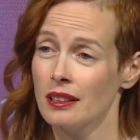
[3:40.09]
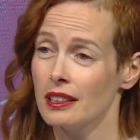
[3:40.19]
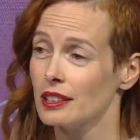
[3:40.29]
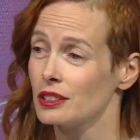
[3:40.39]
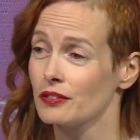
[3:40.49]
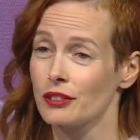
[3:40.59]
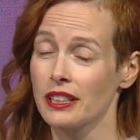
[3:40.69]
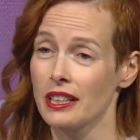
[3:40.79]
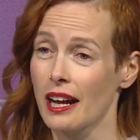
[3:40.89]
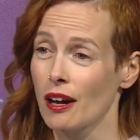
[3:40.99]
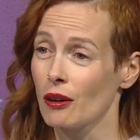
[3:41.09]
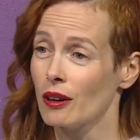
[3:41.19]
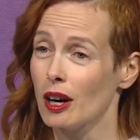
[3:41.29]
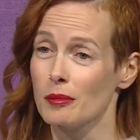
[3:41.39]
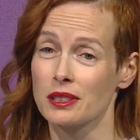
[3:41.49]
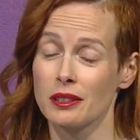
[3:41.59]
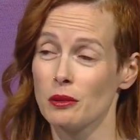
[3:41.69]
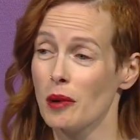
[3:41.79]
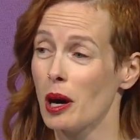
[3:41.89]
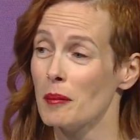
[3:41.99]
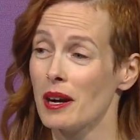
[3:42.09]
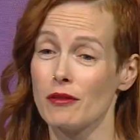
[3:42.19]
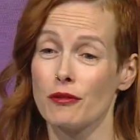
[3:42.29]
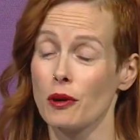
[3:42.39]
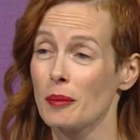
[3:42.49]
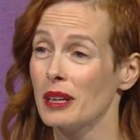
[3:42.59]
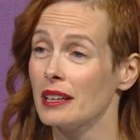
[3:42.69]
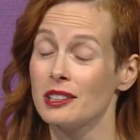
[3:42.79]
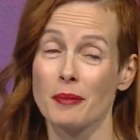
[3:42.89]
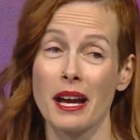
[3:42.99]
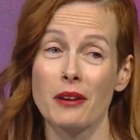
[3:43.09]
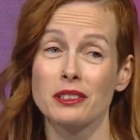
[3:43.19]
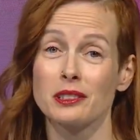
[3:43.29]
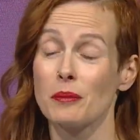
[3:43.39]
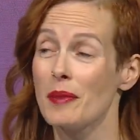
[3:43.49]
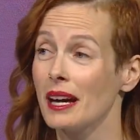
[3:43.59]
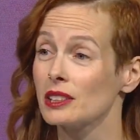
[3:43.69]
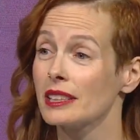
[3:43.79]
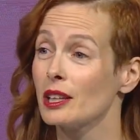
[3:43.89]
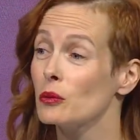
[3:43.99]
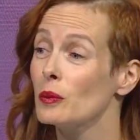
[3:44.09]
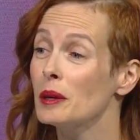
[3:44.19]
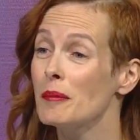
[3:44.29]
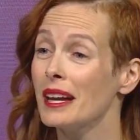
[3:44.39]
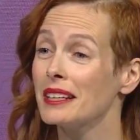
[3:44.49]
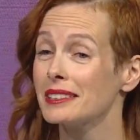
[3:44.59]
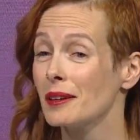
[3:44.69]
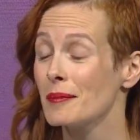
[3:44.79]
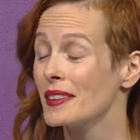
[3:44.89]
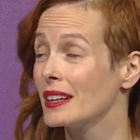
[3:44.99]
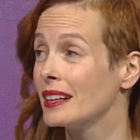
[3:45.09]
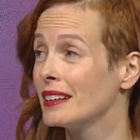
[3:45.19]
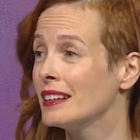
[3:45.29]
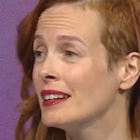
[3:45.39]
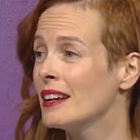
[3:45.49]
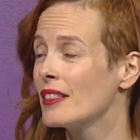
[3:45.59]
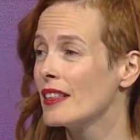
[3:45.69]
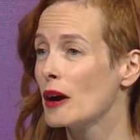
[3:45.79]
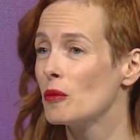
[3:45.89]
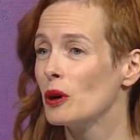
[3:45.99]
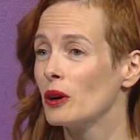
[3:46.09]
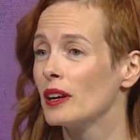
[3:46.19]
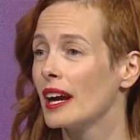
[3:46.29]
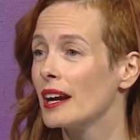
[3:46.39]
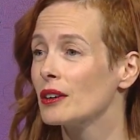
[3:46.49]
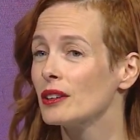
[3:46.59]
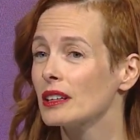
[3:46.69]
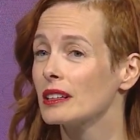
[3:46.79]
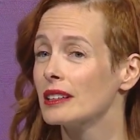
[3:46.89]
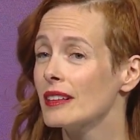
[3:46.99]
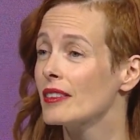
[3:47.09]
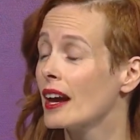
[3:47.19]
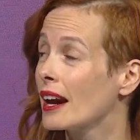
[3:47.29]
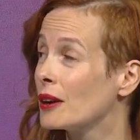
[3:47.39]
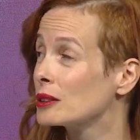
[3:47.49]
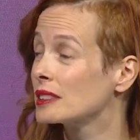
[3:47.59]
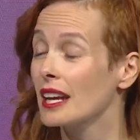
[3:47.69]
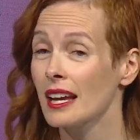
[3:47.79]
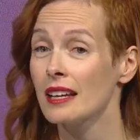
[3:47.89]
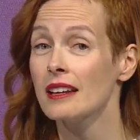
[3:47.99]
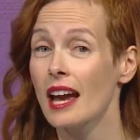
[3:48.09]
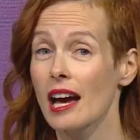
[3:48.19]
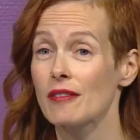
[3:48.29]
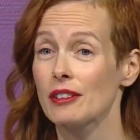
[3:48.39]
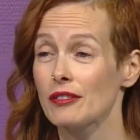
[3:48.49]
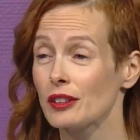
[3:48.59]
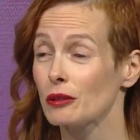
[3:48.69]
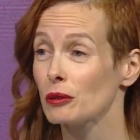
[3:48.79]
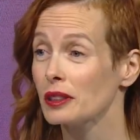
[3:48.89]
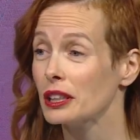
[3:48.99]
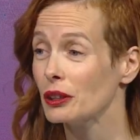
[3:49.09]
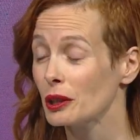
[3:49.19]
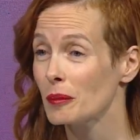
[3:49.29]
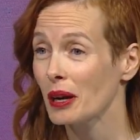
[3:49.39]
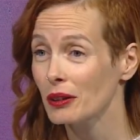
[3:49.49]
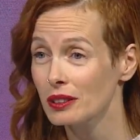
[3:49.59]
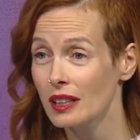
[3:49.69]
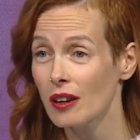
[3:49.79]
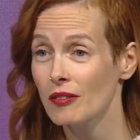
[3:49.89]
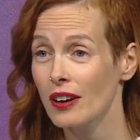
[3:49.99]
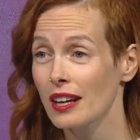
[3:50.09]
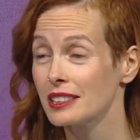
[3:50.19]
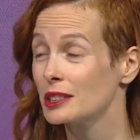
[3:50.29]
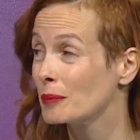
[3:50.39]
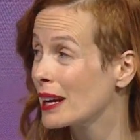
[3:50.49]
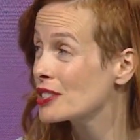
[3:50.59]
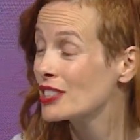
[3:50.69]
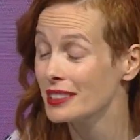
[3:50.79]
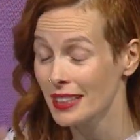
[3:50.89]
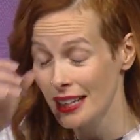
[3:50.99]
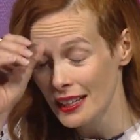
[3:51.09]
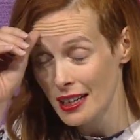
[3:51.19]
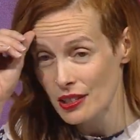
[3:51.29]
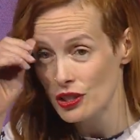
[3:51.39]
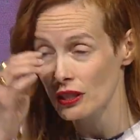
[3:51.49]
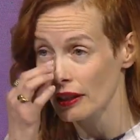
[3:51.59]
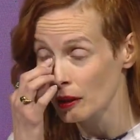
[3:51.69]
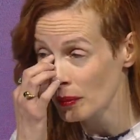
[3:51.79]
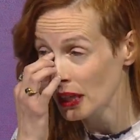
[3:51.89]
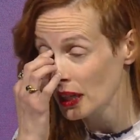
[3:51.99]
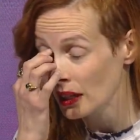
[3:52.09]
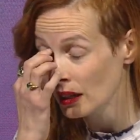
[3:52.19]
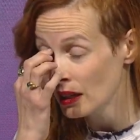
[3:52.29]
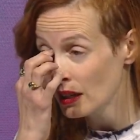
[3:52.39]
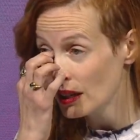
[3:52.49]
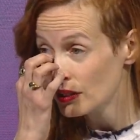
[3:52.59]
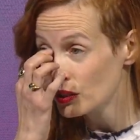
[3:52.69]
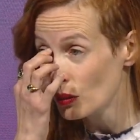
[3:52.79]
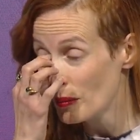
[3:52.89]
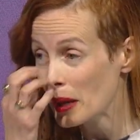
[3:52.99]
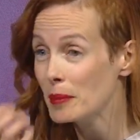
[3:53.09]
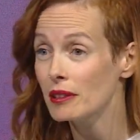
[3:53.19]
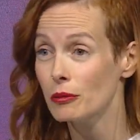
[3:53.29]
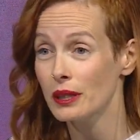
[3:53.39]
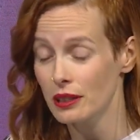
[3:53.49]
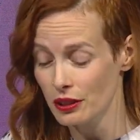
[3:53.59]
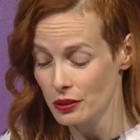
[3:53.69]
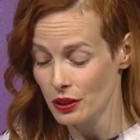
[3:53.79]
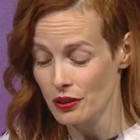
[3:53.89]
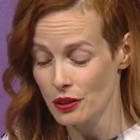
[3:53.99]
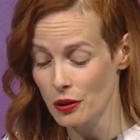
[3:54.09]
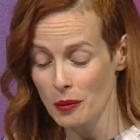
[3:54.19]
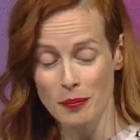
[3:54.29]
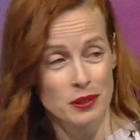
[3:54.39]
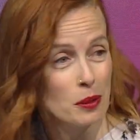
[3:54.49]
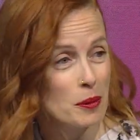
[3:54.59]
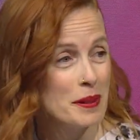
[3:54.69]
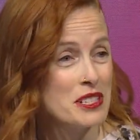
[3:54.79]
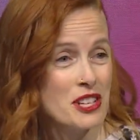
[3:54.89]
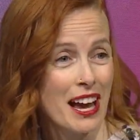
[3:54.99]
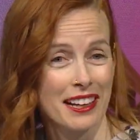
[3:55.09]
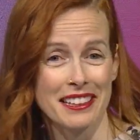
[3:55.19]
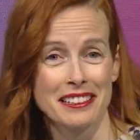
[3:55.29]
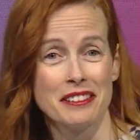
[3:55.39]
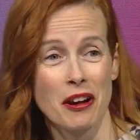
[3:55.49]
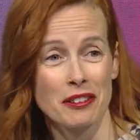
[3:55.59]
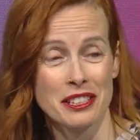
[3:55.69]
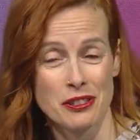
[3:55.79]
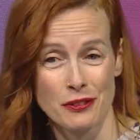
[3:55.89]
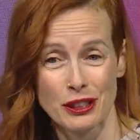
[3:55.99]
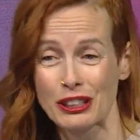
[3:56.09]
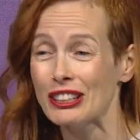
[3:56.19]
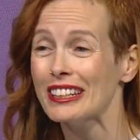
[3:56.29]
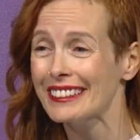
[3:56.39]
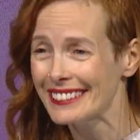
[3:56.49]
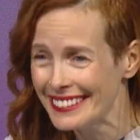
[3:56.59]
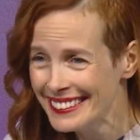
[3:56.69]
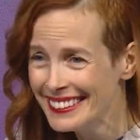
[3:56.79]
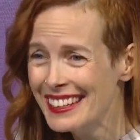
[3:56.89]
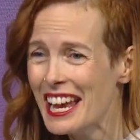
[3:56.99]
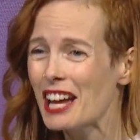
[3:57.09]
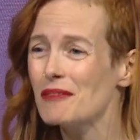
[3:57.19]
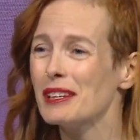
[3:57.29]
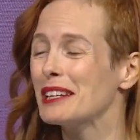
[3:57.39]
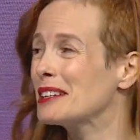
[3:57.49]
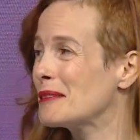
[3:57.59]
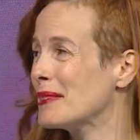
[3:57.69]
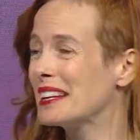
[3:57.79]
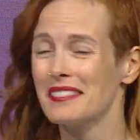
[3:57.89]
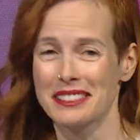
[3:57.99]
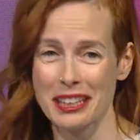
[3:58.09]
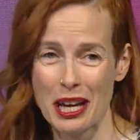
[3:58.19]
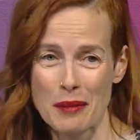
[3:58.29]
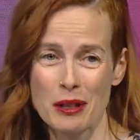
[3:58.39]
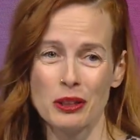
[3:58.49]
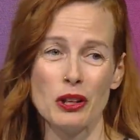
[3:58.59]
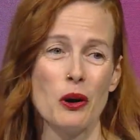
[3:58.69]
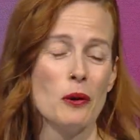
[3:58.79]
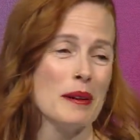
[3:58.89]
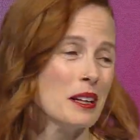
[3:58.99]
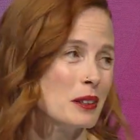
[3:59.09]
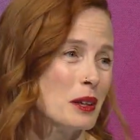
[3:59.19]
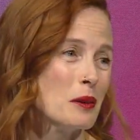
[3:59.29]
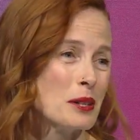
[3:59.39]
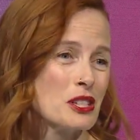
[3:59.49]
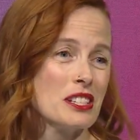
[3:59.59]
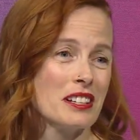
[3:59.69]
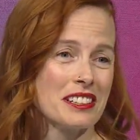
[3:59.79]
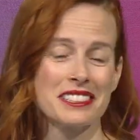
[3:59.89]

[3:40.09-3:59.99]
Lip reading: is freaking out, I'm a single mom, I have 4 meetings, my house is a mess, can we make something that will get her to clean the house and have her feel really good about herself? I suspect she has ADHD like me, so maybe if we could use our dopamine jacking knowledge for good. And we ended up making this game called Home Hero, where she does